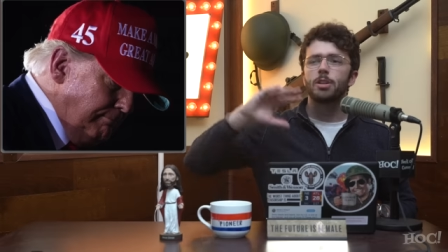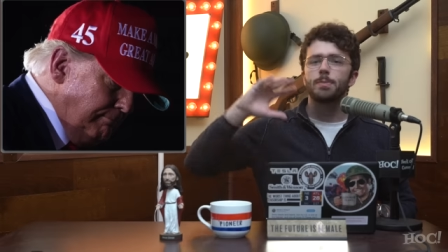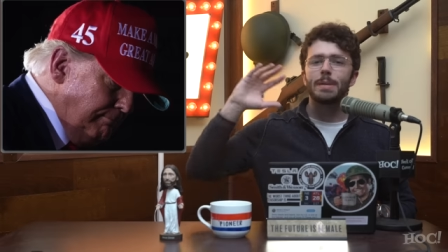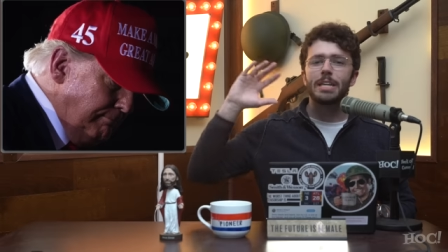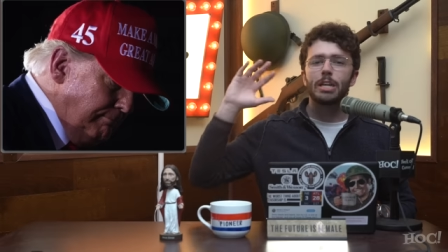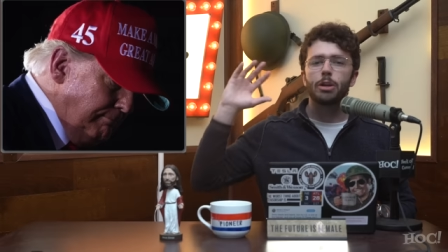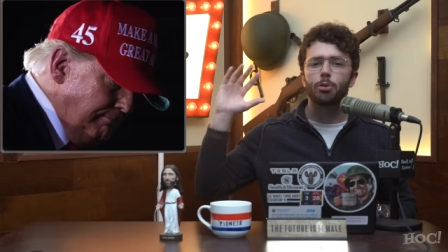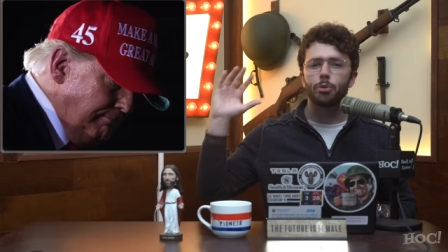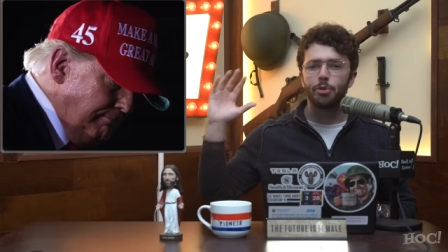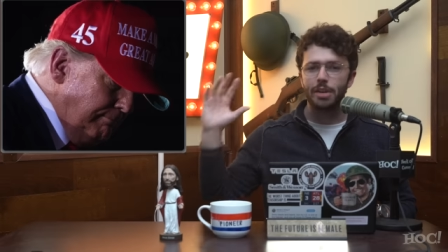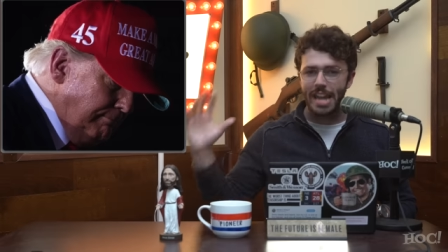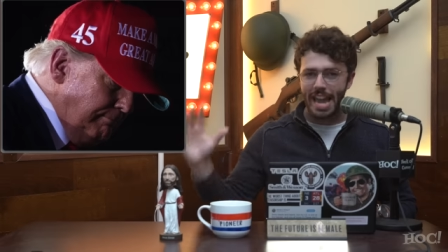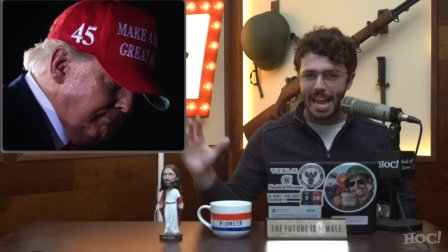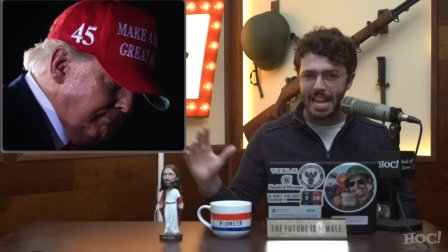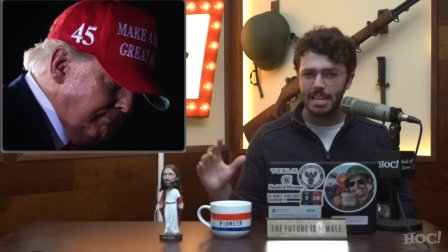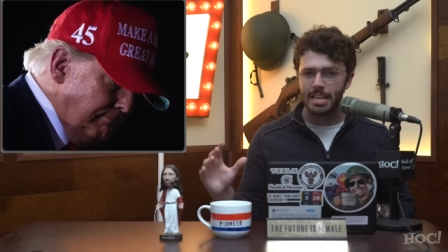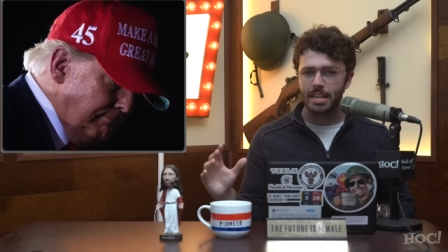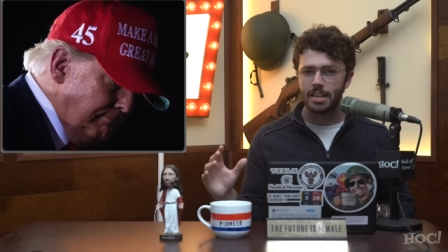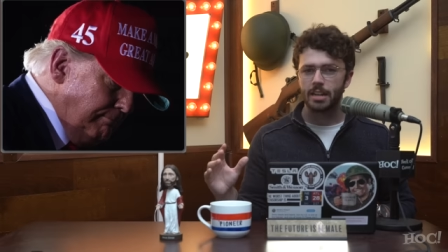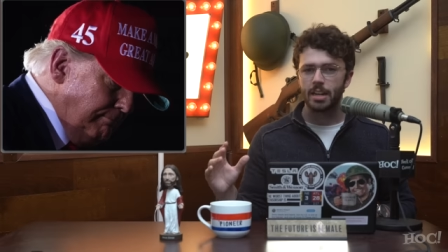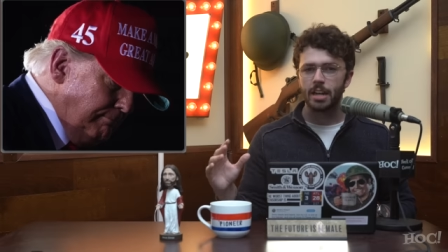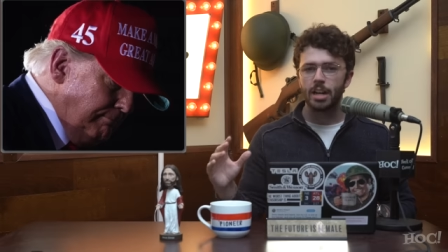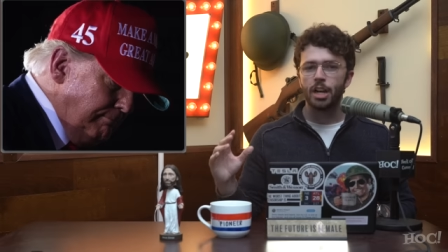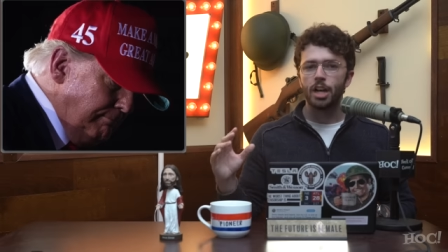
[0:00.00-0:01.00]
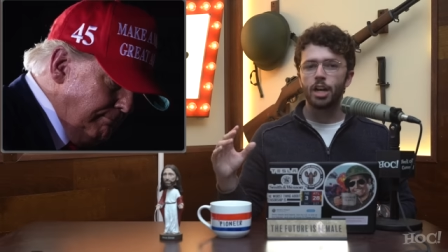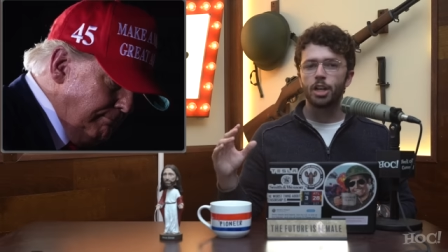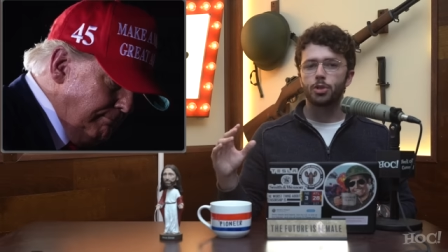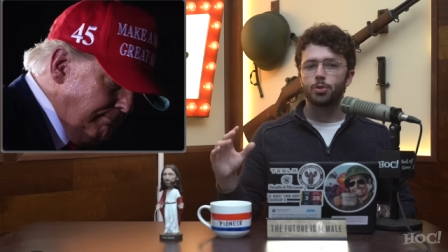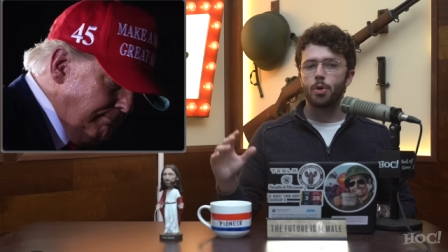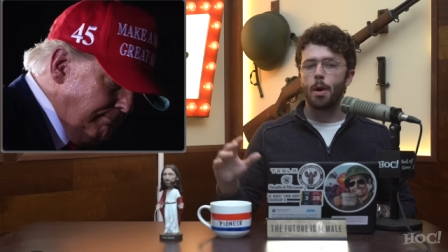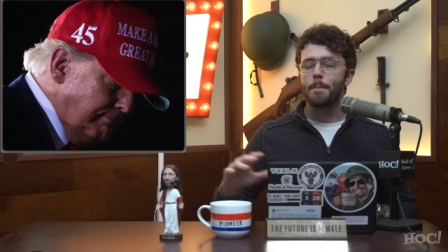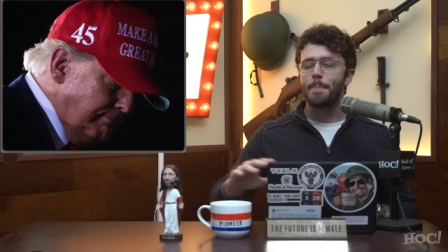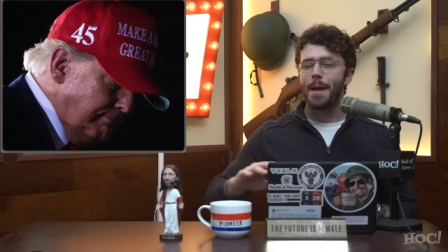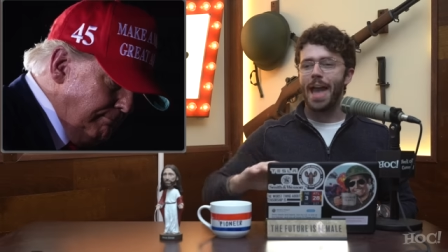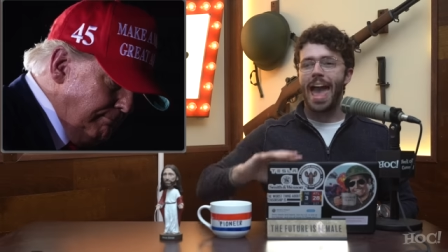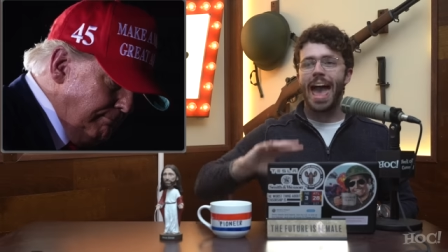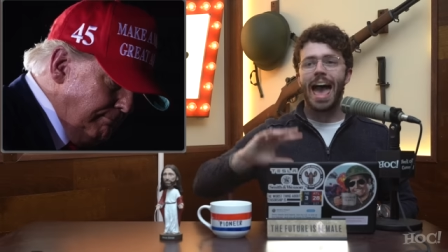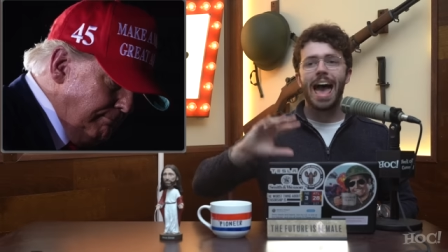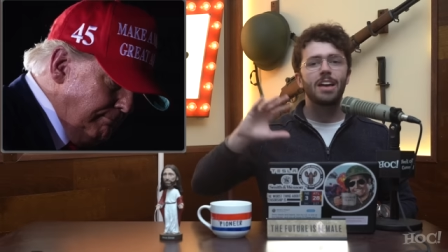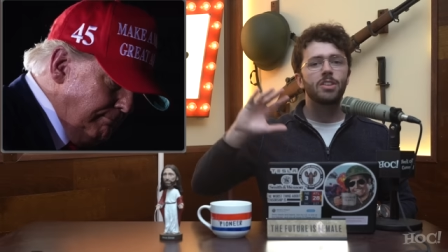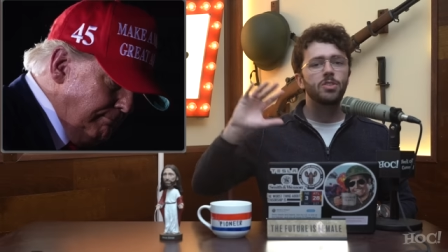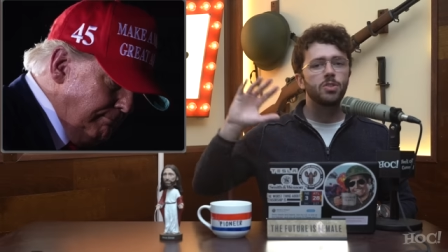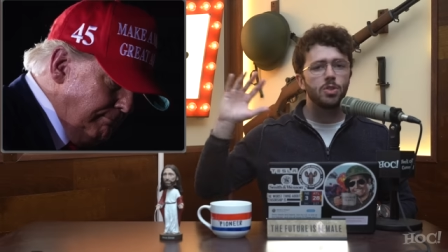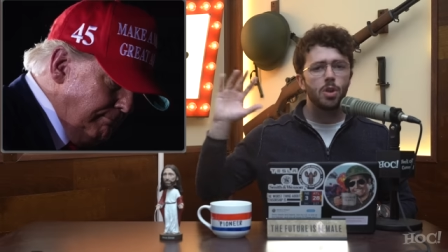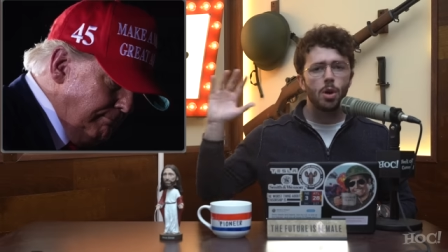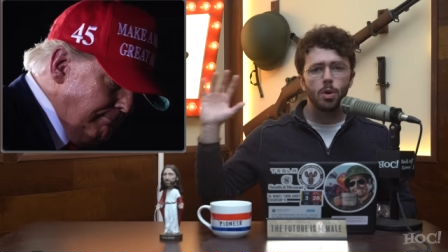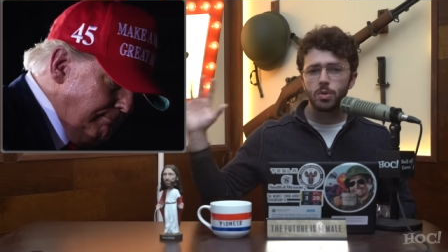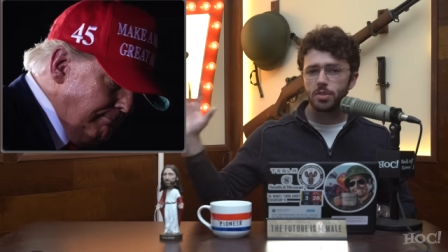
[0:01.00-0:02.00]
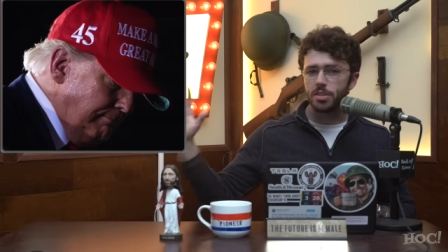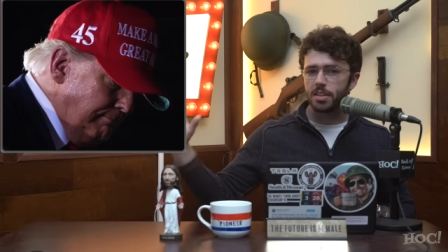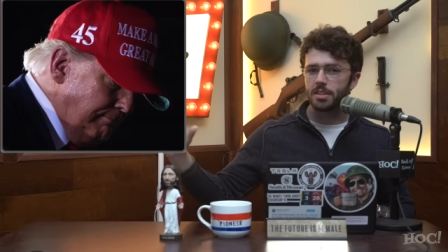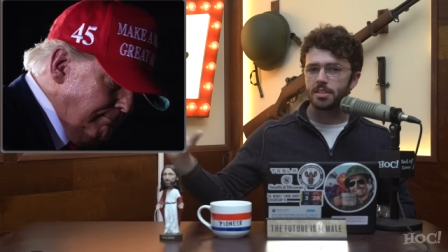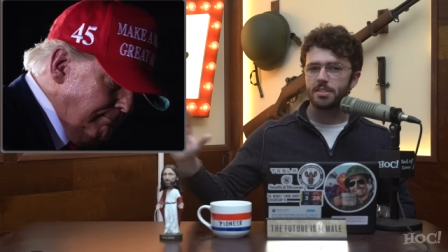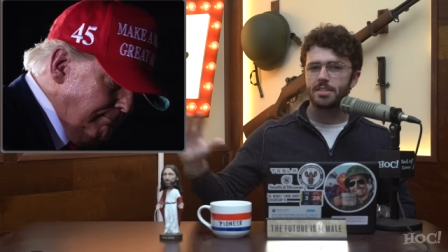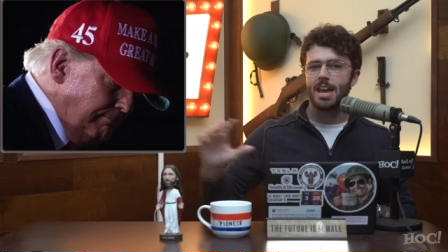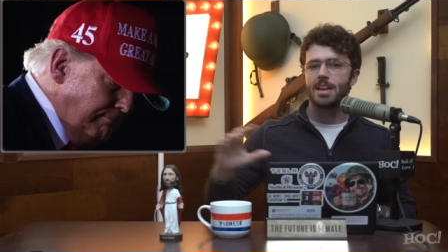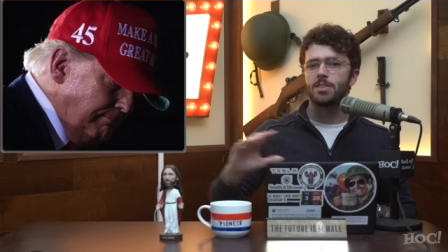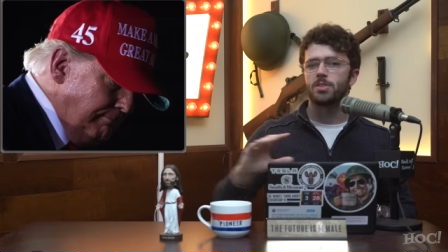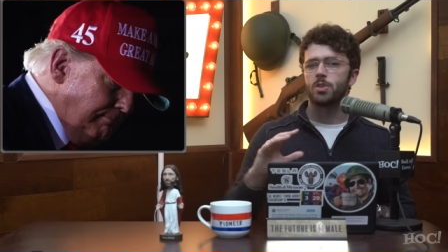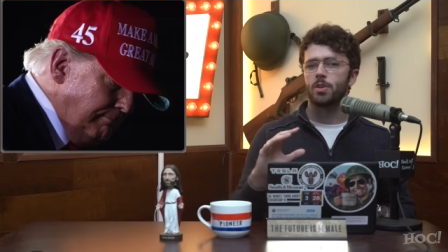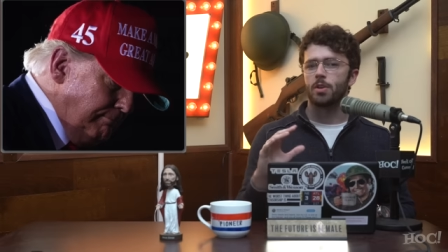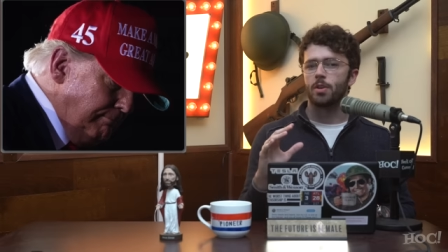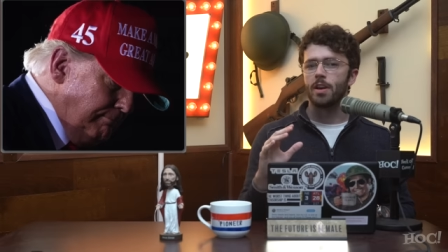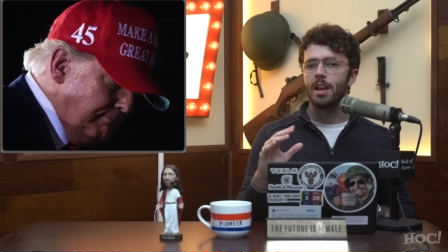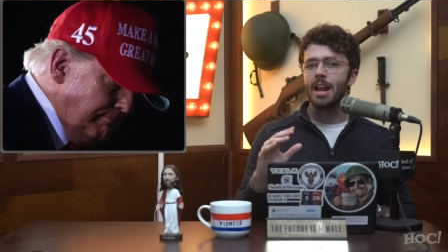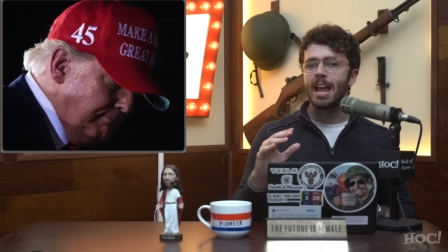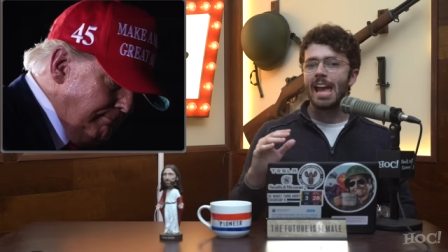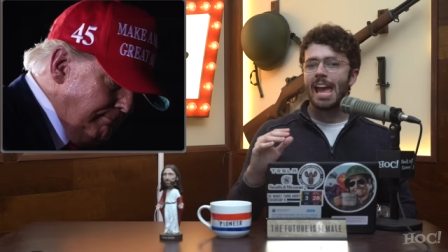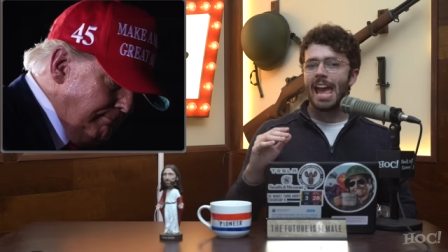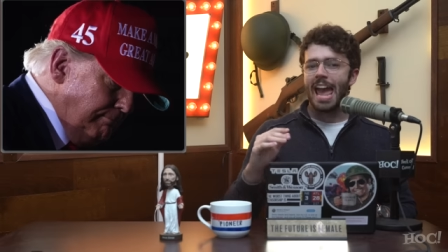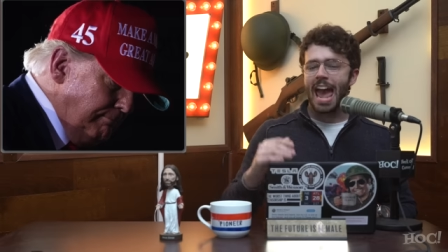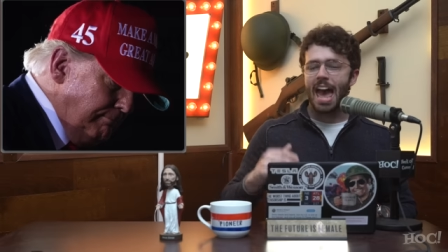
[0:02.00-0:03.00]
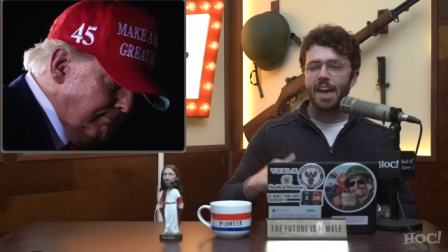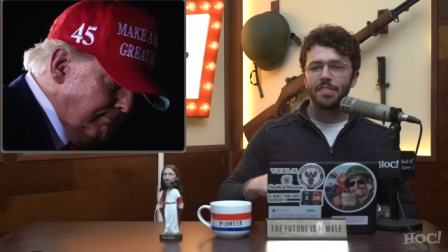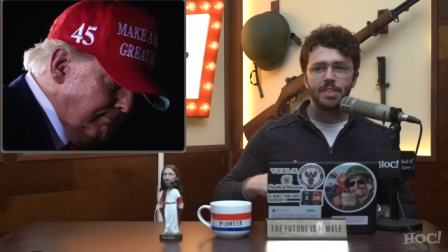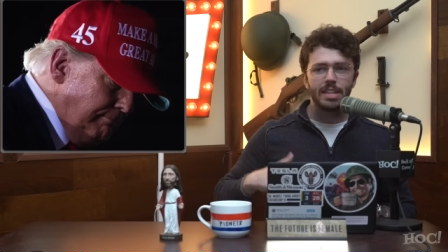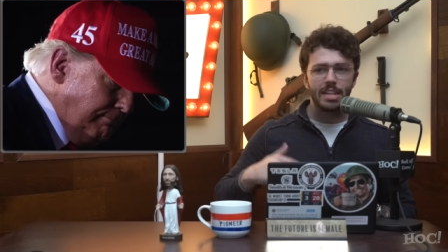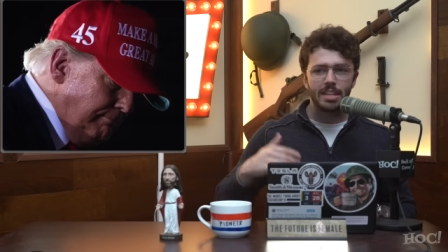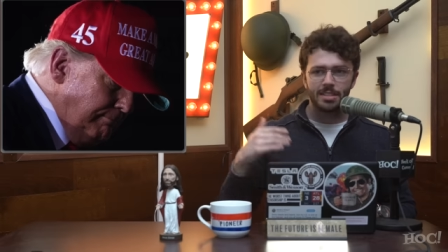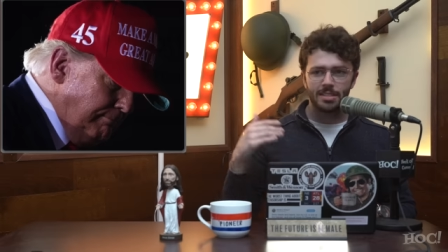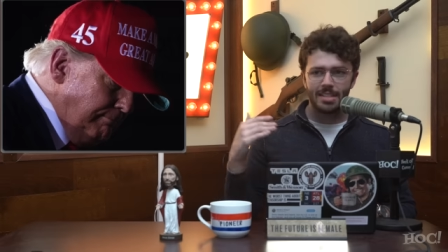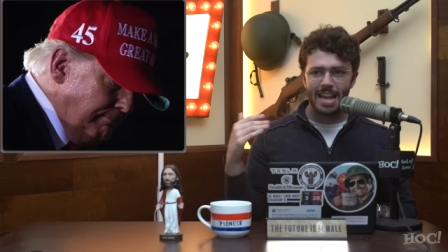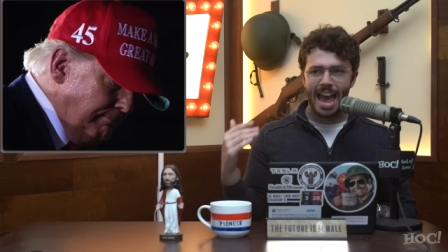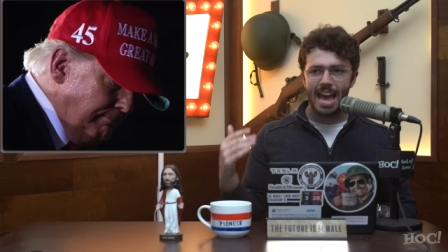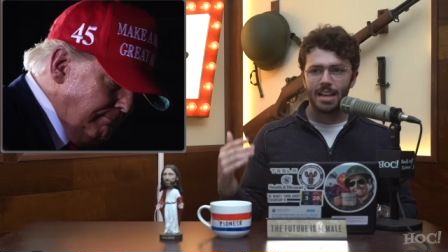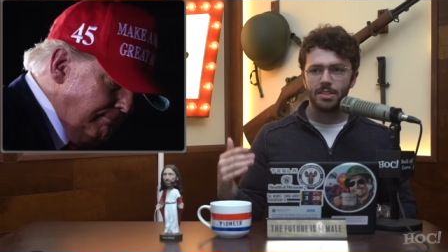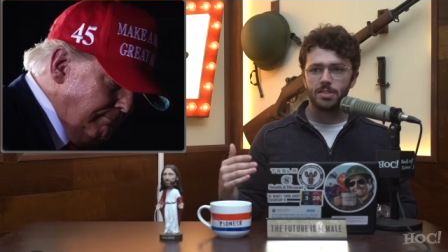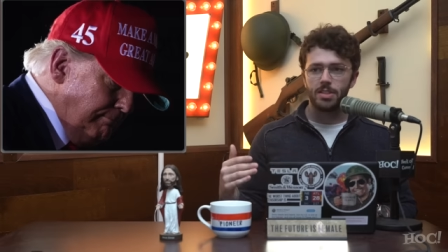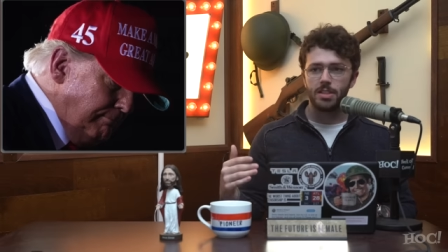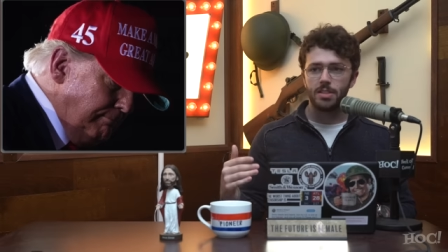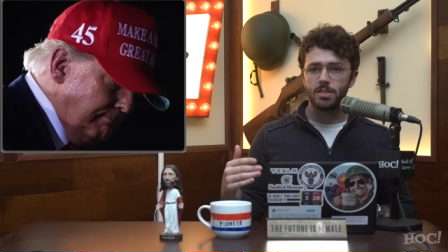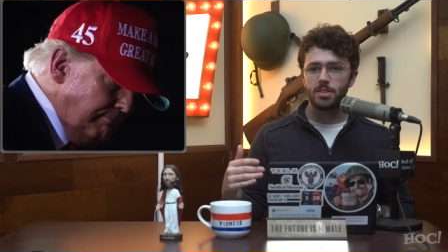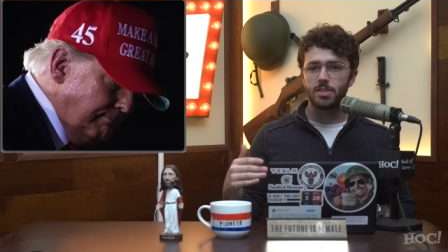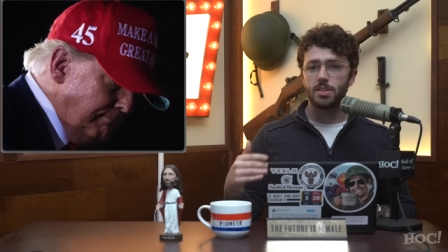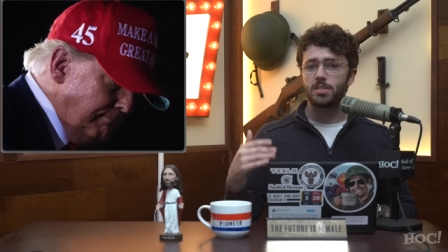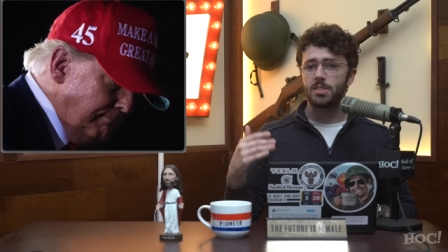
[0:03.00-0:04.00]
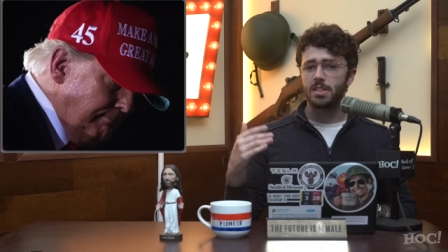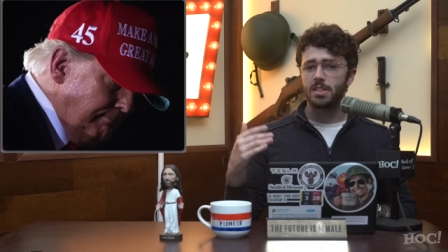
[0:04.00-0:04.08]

to be created. Trump has no successor. Had the assassins